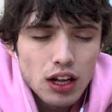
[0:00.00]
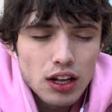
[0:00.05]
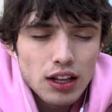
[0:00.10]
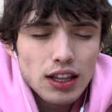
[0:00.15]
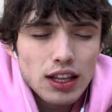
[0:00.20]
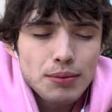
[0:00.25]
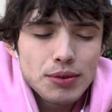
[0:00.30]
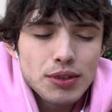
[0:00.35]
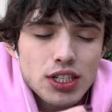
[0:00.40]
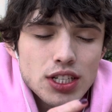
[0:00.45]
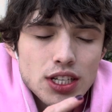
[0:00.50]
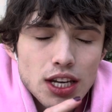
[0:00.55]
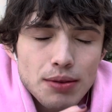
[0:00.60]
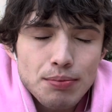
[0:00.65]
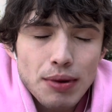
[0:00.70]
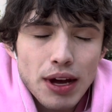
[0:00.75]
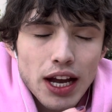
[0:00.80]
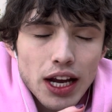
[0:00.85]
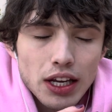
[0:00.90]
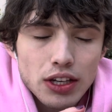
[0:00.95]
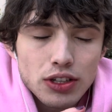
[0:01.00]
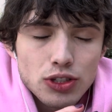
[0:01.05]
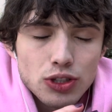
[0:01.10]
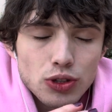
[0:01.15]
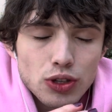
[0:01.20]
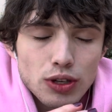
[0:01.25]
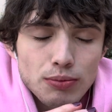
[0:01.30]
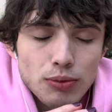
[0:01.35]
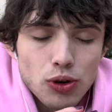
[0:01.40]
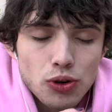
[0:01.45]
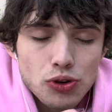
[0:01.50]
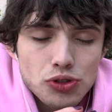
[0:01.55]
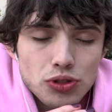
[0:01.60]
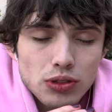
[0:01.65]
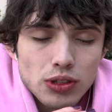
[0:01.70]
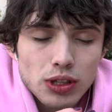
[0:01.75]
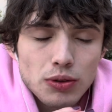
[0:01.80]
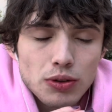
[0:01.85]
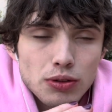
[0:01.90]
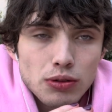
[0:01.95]
Let me just get back into it
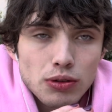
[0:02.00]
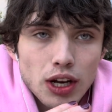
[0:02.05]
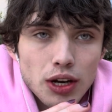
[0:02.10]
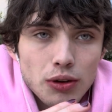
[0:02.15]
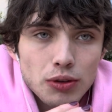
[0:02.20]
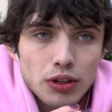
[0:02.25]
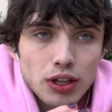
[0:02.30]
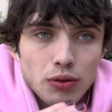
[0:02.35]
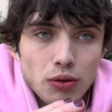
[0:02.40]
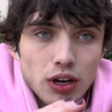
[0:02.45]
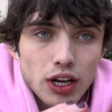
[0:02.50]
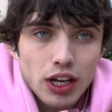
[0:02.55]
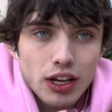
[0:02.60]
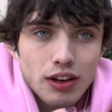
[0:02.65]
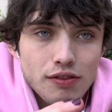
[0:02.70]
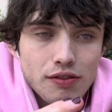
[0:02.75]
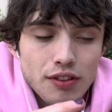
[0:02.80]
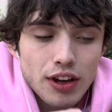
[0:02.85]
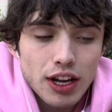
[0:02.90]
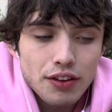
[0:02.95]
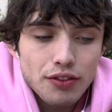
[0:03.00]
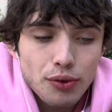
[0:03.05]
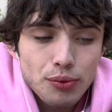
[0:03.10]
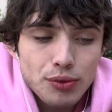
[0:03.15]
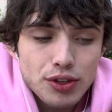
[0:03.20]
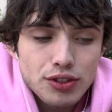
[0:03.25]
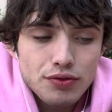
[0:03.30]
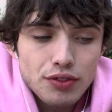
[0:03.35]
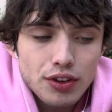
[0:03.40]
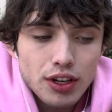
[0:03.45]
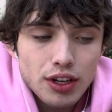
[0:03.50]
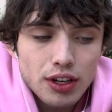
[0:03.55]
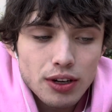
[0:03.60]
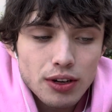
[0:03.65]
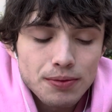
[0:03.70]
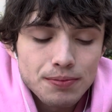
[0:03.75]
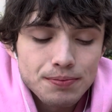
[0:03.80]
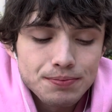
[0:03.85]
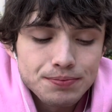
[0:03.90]
emotionally with what I really want to convey from this video.